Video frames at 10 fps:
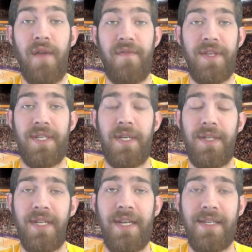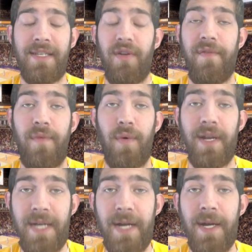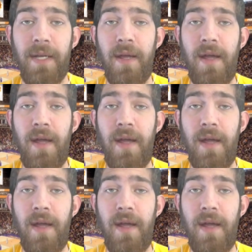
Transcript: for the Suns and necessary for contending.